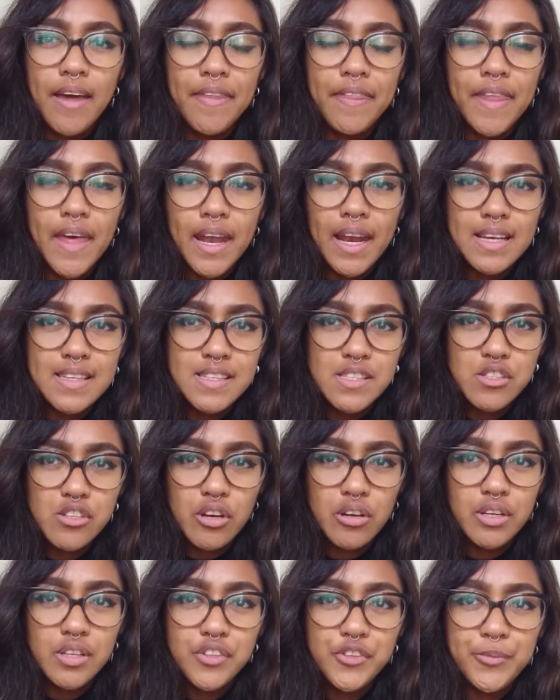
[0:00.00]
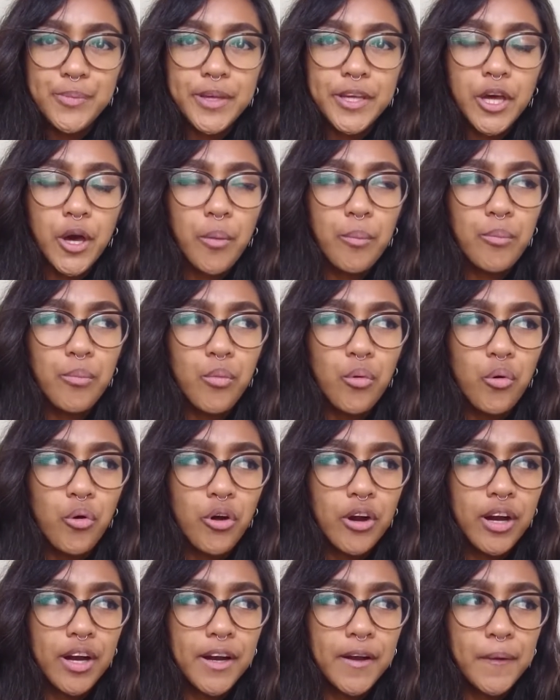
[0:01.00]
that I started to become
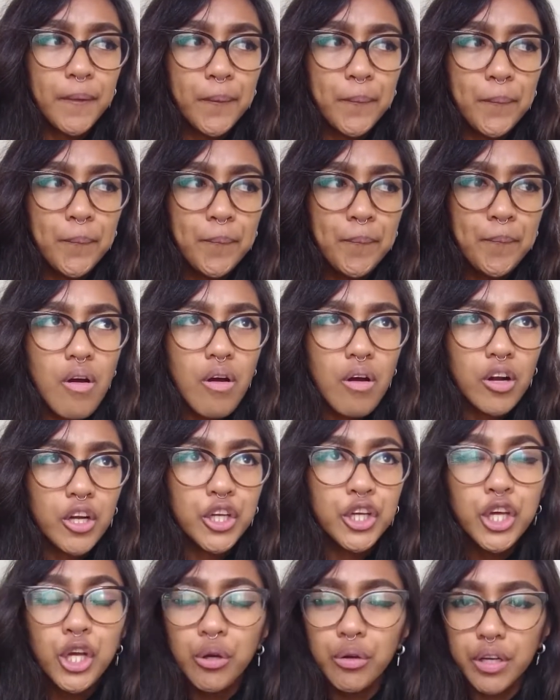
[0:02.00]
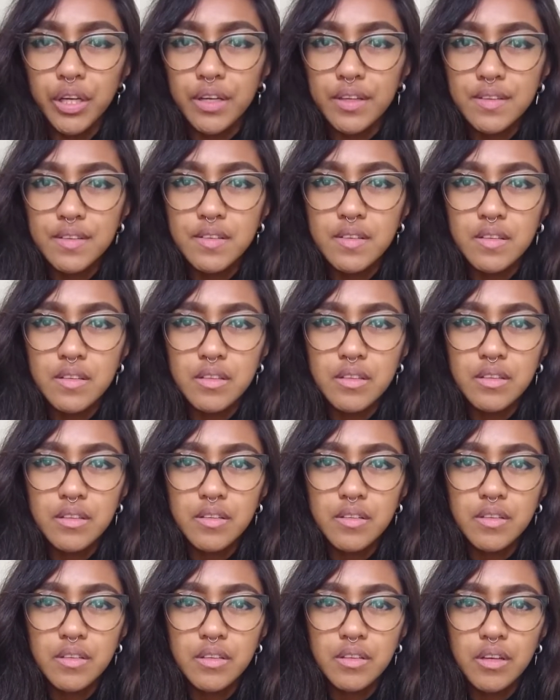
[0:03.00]
more curious
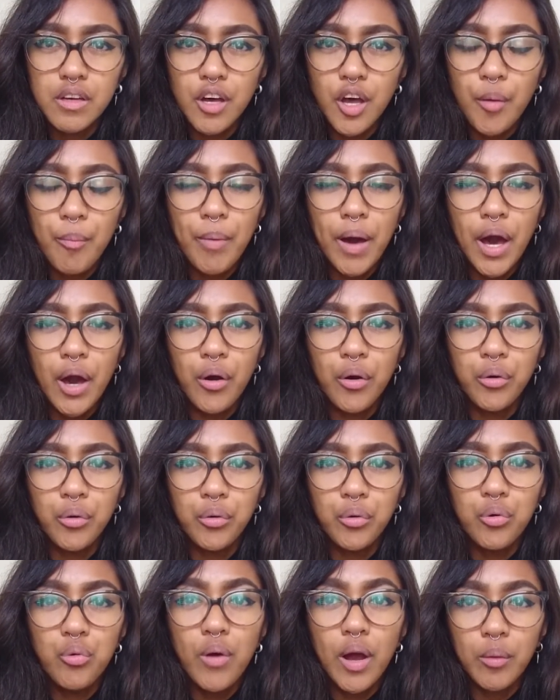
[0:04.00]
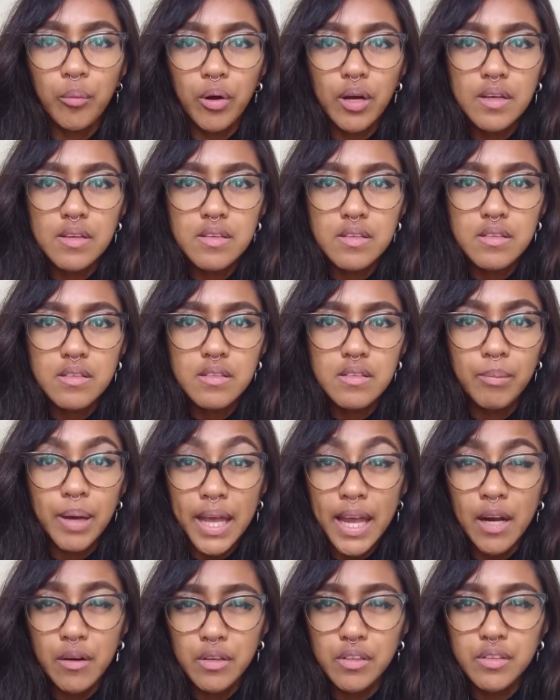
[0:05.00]
about who I was, my
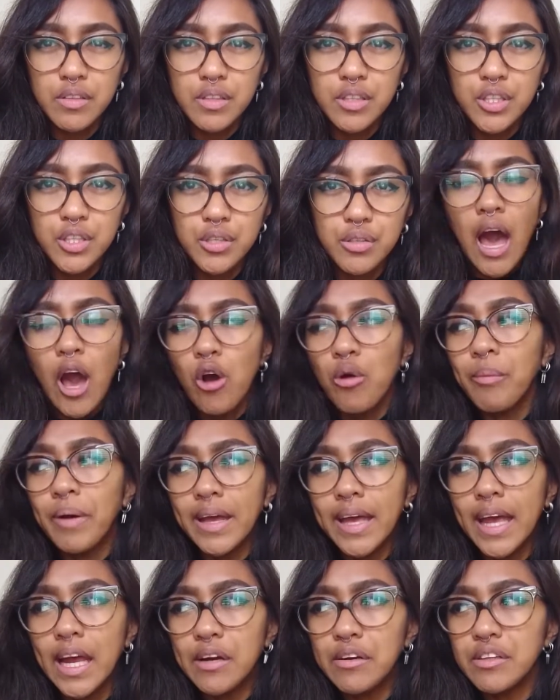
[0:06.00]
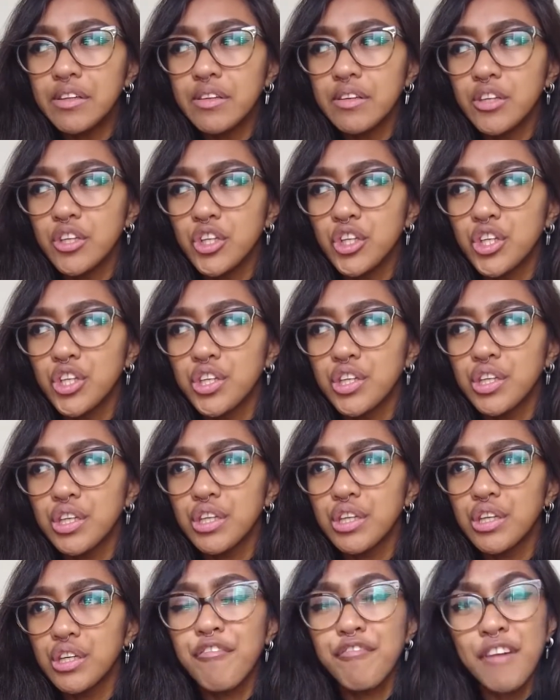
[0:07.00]
heritage, how my heritage
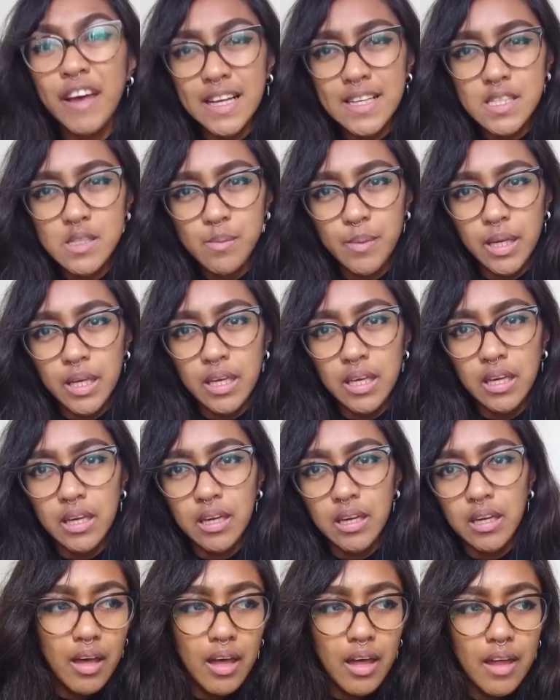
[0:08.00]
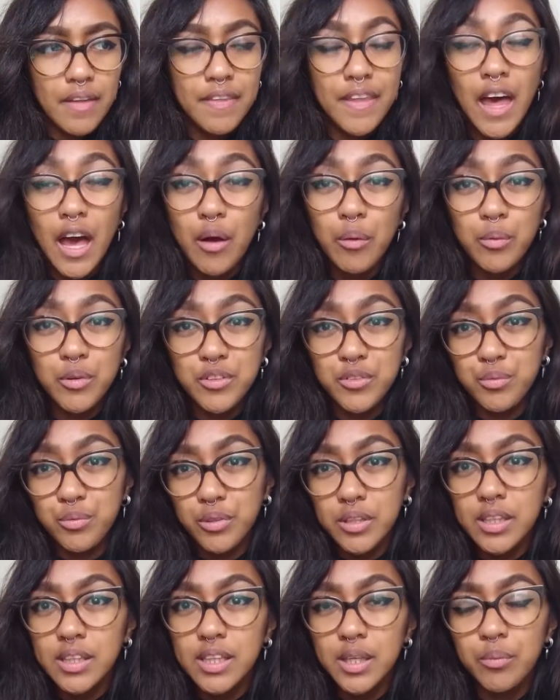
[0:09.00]
affects me. And that was
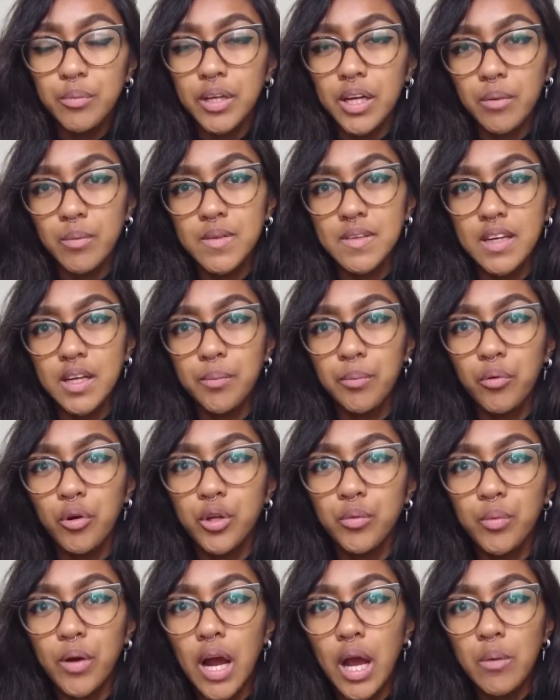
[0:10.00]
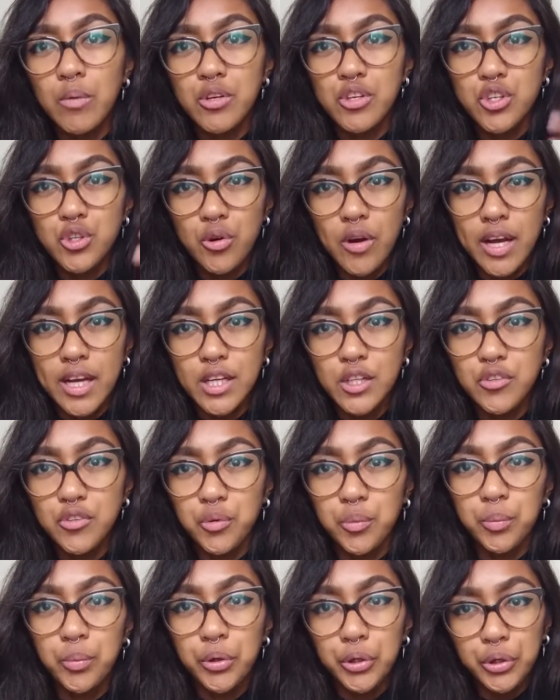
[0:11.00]
really when I was at a point where I was trying
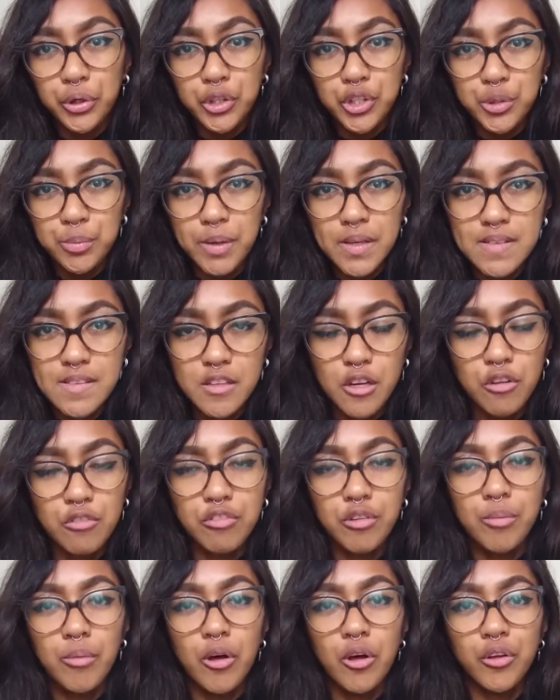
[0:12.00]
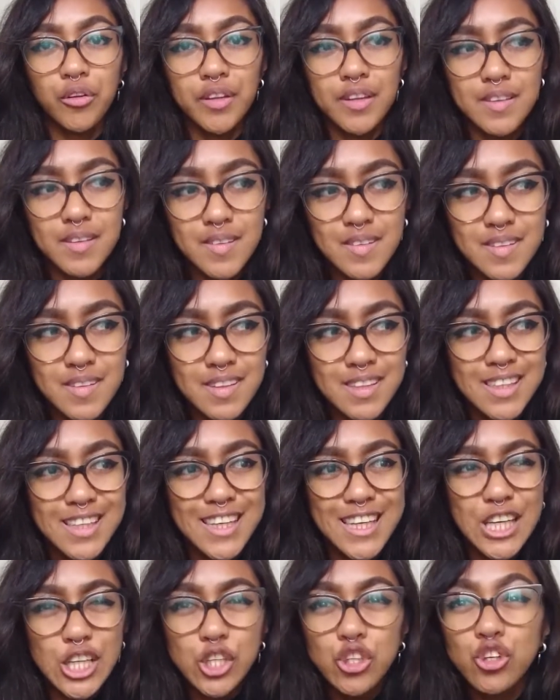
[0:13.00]
to purge myself from all this
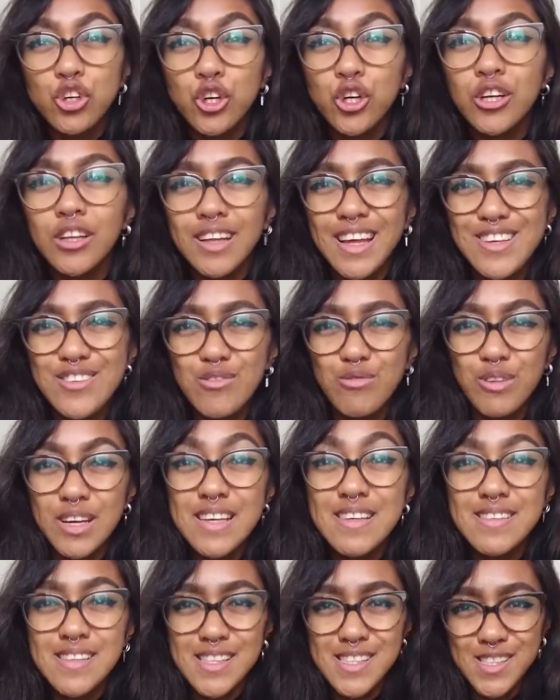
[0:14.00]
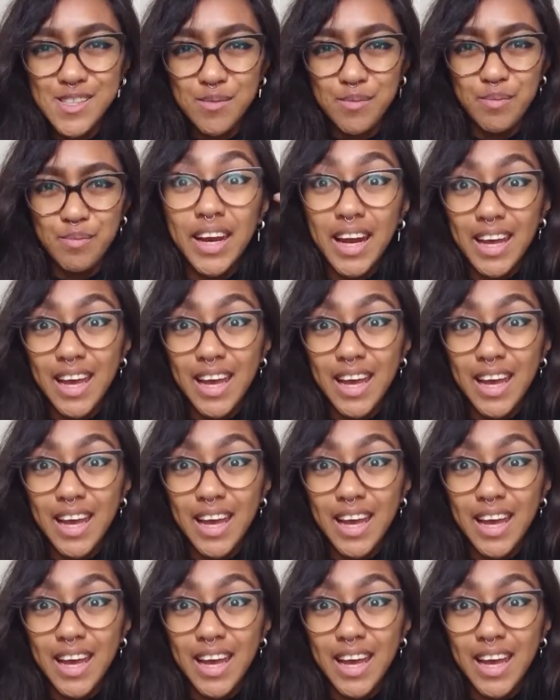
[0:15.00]
internalized racism that I